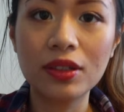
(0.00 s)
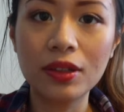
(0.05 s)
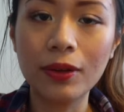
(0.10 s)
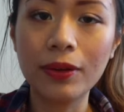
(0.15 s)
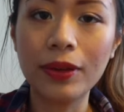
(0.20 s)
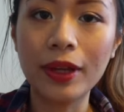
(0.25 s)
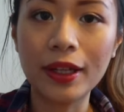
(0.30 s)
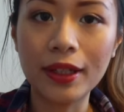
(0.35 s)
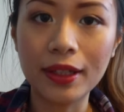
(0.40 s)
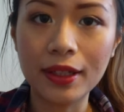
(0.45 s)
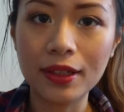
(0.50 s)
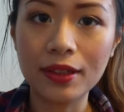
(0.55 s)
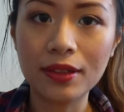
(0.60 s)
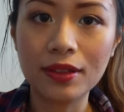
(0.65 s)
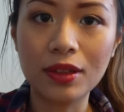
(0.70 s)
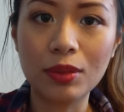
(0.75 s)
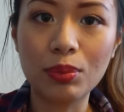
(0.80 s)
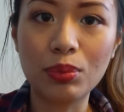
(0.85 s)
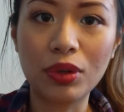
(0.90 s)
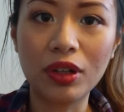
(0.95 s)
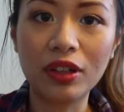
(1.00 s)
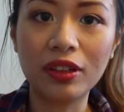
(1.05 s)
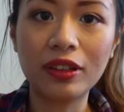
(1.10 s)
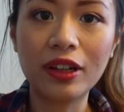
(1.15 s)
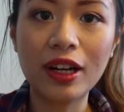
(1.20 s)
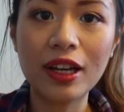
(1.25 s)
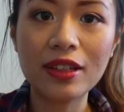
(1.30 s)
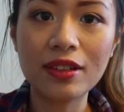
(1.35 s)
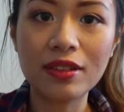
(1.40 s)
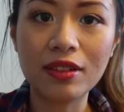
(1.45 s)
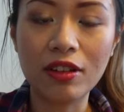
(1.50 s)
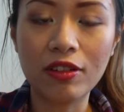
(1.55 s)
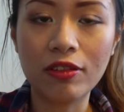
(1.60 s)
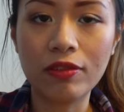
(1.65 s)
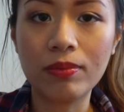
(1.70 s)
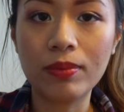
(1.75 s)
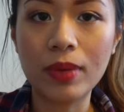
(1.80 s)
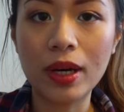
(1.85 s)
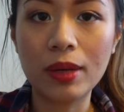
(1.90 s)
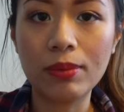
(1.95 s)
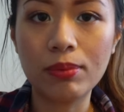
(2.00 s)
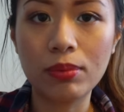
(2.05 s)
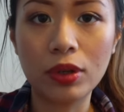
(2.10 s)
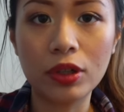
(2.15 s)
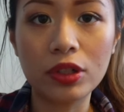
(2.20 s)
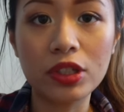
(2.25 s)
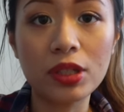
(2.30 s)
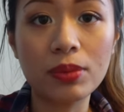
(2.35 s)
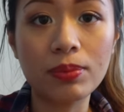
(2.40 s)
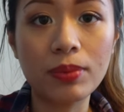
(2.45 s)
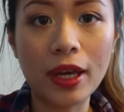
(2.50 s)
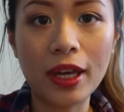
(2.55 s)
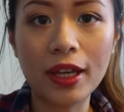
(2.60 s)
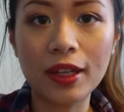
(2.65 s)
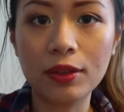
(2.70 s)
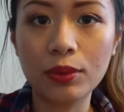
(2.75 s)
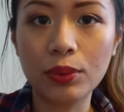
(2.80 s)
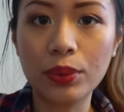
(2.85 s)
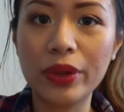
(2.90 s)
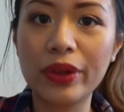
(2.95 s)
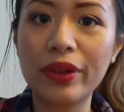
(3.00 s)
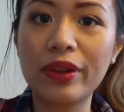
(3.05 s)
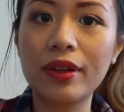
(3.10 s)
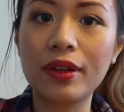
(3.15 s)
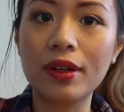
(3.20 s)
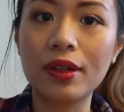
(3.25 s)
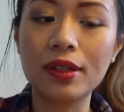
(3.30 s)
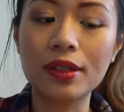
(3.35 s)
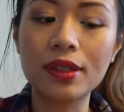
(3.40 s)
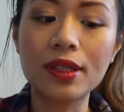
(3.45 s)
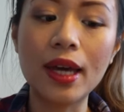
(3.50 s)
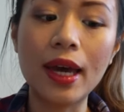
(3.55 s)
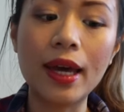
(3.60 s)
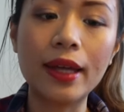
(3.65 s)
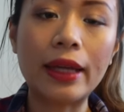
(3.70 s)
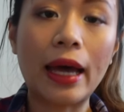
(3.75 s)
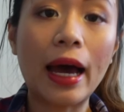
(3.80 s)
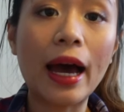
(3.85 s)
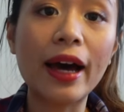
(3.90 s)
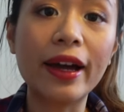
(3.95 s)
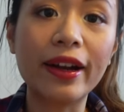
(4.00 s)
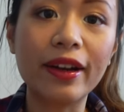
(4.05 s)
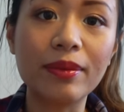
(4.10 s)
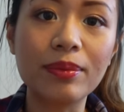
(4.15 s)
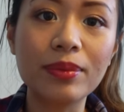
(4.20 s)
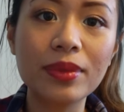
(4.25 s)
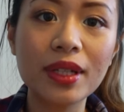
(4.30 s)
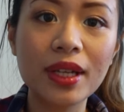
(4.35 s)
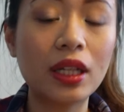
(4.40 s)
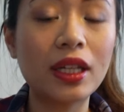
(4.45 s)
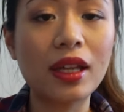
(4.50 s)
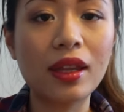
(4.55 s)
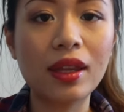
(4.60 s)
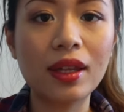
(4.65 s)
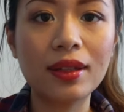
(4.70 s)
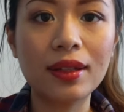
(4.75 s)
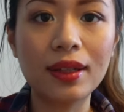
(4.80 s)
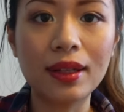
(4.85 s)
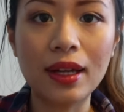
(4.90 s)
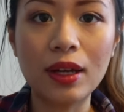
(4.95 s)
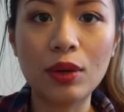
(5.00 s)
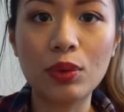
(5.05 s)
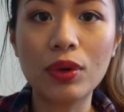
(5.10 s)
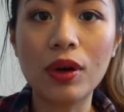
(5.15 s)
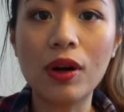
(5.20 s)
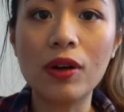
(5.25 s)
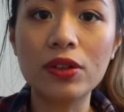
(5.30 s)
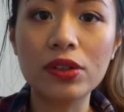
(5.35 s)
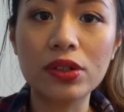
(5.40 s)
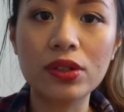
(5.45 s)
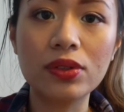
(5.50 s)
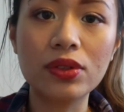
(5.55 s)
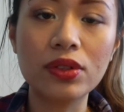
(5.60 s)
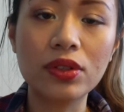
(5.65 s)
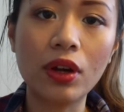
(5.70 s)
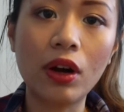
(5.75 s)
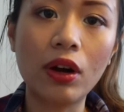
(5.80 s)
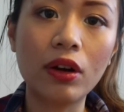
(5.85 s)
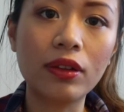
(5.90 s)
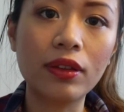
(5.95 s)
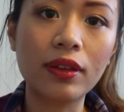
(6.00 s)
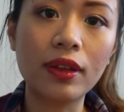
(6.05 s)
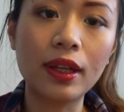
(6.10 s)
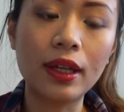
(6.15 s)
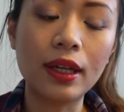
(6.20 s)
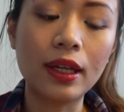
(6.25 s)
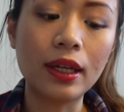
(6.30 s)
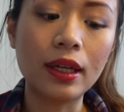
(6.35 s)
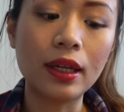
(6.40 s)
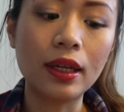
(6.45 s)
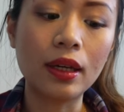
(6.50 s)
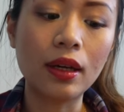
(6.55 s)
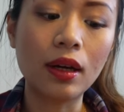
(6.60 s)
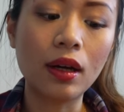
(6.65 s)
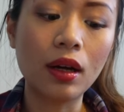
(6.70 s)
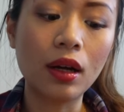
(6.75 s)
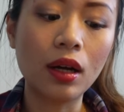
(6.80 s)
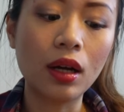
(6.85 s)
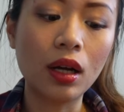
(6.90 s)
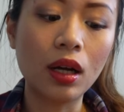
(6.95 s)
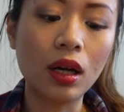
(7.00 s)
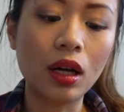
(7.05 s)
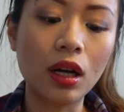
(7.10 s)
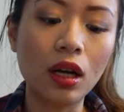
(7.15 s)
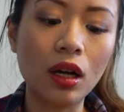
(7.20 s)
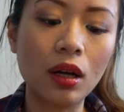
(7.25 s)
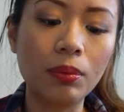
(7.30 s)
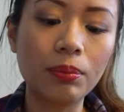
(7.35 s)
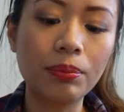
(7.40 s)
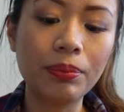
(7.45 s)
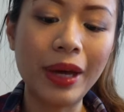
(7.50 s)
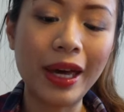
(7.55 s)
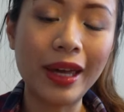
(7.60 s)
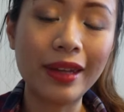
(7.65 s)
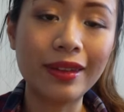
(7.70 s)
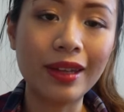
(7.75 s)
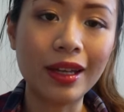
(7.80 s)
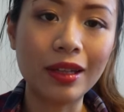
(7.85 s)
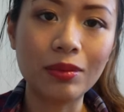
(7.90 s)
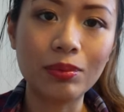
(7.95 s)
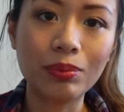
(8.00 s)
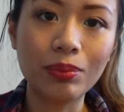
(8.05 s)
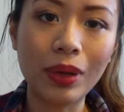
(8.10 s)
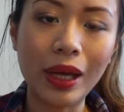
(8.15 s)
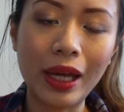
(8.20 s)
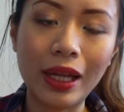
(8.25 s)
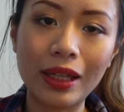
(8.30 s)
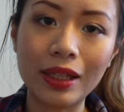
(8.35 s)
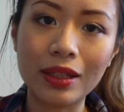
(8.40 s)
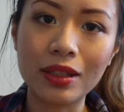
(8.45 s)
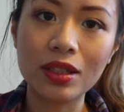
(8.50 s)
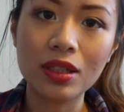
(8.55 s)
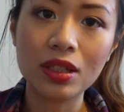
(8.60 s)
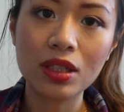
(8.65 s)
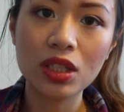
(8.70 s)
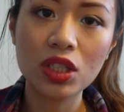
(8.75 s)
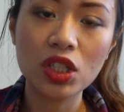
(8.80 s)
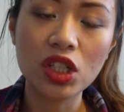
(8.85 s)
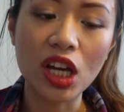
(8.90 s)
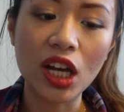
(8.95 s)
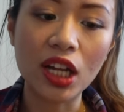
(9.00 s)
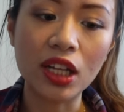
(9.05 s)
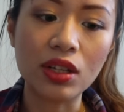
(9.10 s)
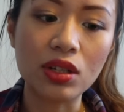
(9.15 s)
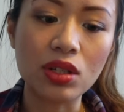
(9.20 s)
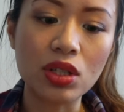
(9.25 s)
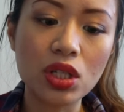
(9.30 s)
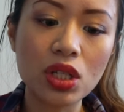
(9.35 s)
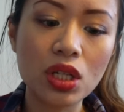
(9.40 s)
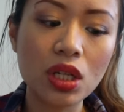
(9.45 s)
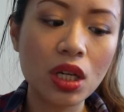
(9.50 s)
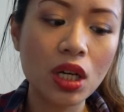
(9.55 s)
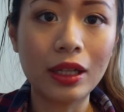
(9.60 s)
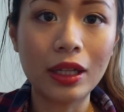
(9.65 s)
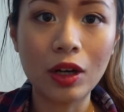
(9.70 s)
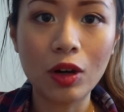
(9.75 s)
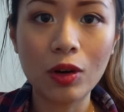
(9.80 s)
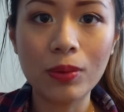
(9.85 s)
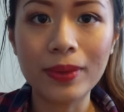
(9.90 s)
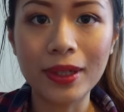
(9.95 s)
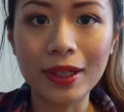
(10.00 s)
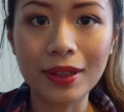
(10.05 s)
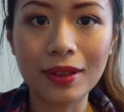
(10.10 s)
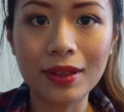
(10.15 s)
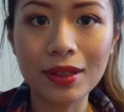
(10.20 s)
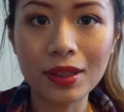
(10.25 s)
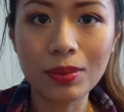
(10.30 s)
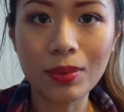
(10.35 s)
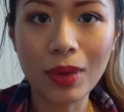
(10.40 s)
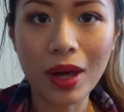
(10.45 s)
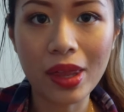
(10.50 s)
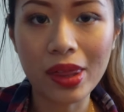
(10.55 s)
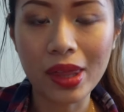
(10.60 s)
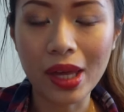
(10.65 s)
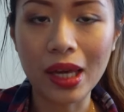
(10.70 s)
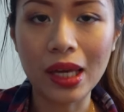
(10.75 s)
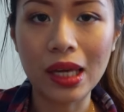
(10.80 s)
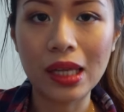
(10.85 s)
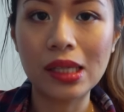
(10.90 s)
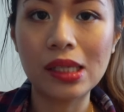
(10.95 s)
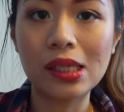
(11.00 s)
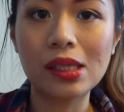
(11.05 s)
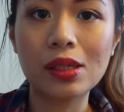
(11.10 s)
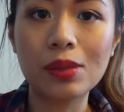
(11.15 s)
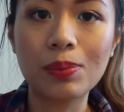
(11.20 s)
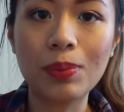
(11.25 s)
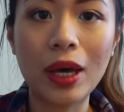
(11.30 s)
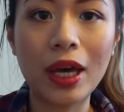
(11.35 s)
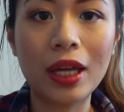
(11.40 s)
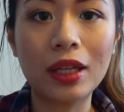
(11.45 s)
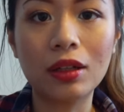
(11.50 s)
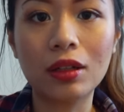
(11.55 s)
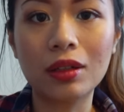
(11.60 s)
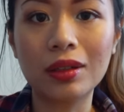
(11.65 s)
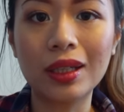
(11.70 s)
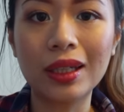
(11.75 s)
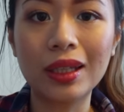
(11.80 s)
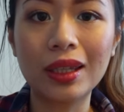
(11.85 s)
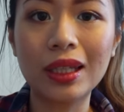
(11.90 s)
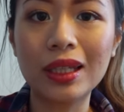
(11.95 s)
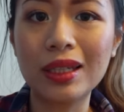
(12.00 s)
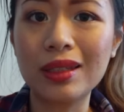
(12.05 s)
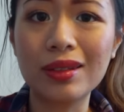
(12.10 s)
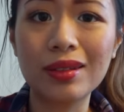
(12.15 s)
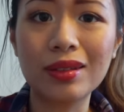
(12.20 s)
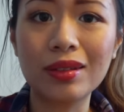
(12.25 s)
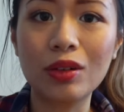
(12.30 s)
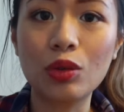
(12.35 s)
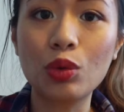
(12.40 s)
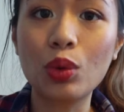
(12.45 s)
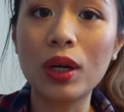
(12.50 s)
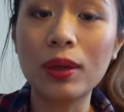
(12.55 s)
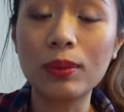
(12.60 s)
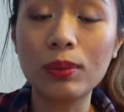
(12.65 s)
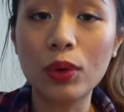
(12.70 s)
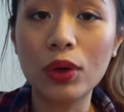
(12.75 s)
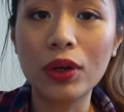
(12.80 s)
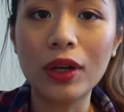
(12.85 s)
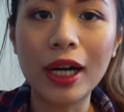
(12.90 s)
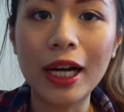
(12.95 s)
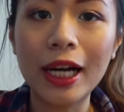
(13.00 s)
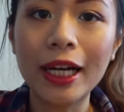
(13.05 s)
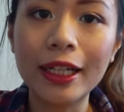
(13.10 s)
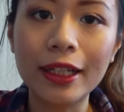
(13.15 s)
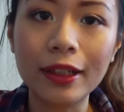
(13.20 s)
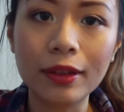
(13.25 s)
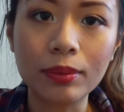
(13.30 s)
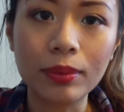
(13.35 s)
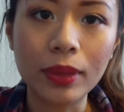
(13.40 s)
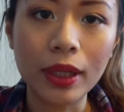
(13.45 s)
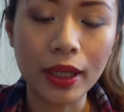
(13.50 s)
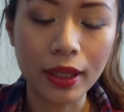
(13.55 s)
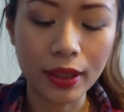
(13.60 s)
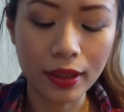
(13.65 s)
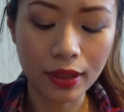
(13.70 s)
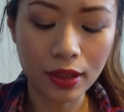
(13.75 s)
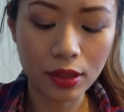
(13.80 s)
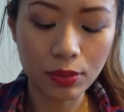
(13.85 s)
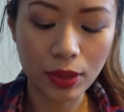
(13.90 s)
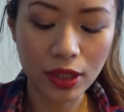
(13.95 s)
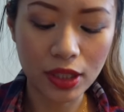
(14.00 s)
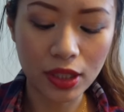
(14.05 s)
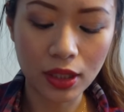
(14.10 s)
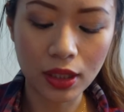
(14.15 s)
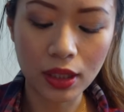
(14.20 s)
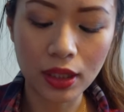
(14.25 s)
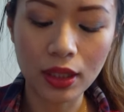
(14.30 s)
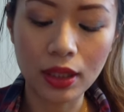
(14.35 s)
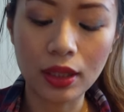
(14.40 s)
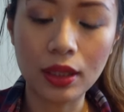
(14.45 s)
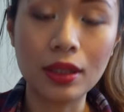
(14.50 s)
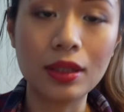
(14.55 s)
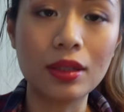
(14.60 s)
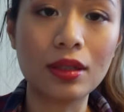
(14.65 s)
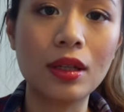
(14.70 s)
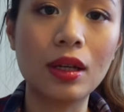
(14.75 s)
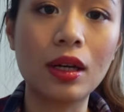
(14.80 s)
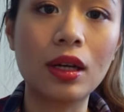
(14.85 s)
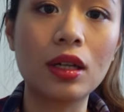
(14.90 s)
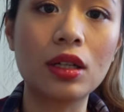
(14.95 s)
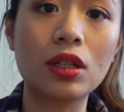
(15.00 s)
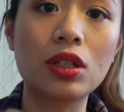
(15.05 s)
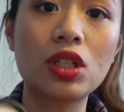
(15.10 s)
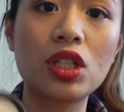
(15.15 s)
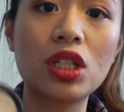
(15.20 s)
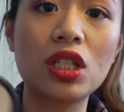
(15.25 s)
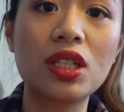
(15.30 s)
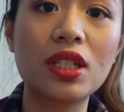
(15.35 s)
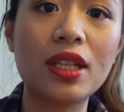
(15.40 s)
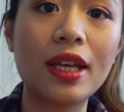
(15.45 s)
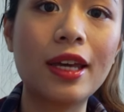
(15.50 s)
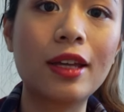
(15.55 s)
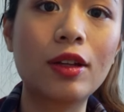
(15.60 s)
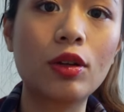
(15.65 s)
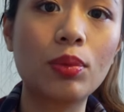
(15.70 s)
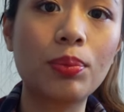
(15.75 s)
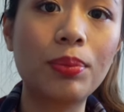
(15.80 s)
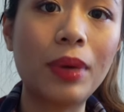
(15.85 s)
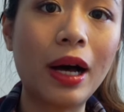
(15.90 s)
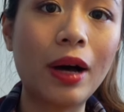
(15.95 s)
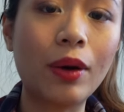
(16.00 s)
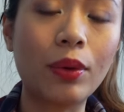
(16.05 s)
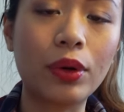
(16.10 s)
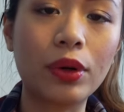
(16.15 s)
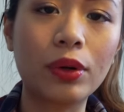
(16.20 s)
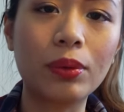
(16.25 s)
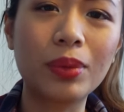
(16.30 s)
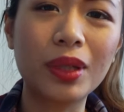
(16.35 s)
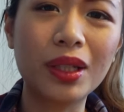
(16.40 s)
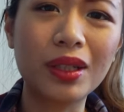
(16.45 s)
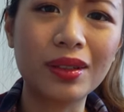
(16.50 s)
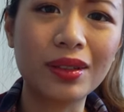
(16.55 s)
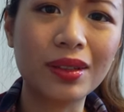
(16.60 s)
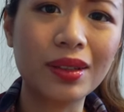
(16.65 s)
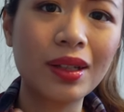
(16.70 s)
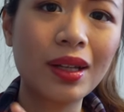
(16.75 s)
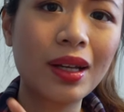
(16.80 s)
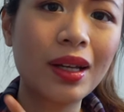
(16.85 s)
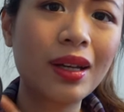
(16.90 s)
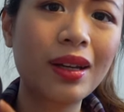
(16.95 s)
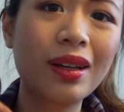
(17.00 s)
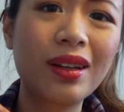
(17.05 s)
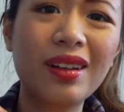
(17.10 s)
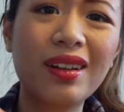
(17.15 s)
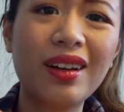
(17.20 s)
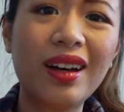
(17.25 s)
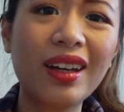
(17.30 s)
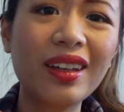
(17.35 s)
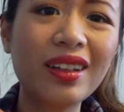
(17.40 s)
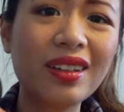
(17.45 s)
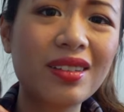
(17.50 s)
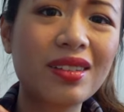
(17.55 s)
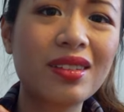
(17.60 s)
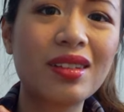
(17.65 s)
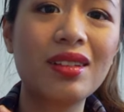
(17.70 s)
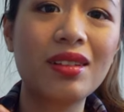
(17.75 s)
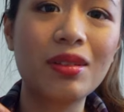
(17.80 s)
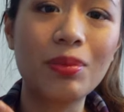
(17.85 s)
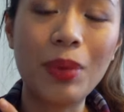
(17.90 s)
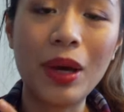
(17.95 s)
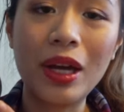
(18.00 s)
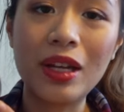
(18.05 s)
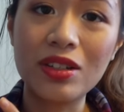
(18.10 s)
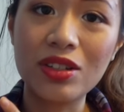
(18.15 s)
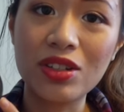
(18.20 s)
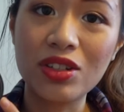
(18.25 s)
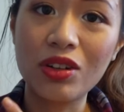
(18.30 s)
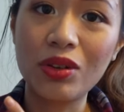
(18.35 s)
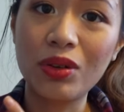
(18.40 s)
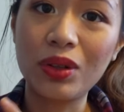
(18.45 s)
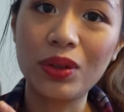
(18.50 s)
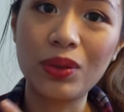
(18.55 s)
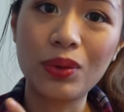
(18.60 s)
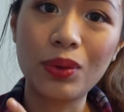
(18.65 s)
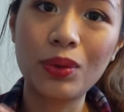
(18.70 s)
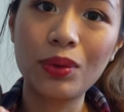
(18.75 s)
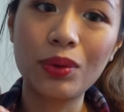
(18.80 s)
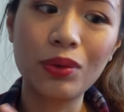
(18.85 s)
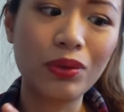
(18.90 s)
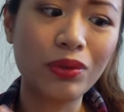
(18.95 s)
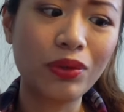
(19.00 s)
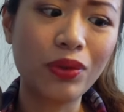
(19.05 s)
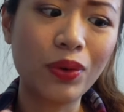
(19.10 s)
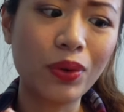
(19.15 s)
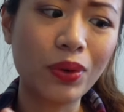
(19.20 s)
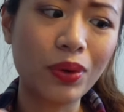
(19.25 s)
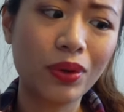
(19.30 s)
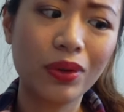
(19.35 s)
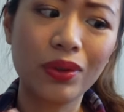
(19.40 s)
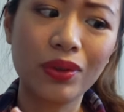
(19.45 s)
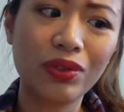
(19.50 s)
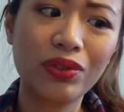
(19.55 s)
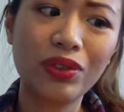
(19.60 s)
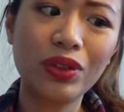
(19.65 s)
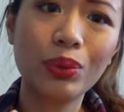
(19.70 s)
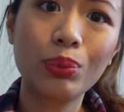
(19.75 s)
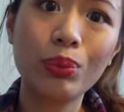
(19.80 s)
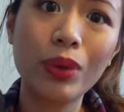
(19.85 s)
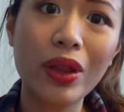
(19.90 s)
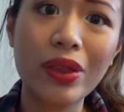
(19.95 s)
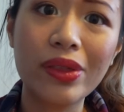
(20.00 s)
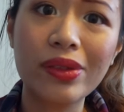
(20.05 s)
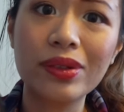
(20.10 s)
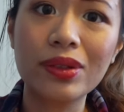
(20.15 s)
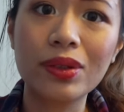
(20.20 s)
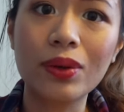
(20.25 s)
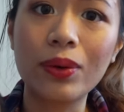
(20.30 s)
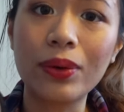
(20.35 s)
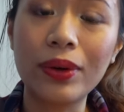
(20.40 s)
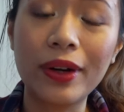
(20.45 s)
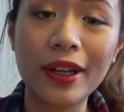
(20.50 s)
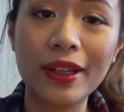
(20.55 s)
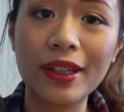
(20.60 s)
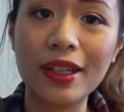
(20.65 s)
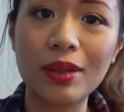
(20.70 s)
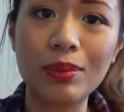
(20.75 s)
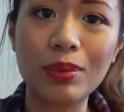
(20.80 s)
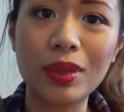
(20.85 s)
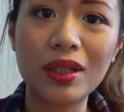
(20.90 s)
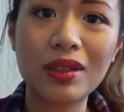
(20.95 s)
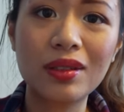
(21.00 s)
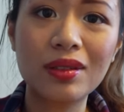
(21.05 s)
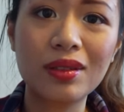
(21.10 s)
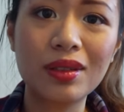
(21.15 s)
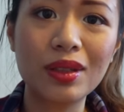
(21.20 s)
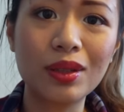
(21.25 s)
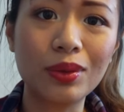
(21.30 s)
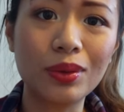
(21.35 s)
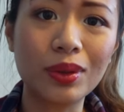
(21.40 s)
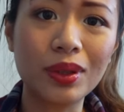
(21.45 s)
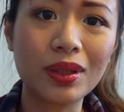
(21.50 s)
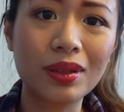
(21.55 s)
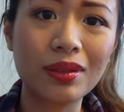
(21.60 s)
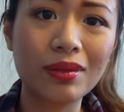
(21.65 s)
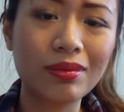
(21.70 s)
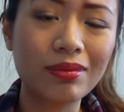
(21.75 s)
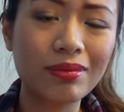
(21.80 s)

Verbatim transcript: So that is the progress of my project pan with uh, 10 items and I think that I will also start the uh, pan that palette challenge. And I hope that this month I can hit pan on at least one more item and especially this uh, Shiseido powder because I can see the pan showing through for a few months already but still it,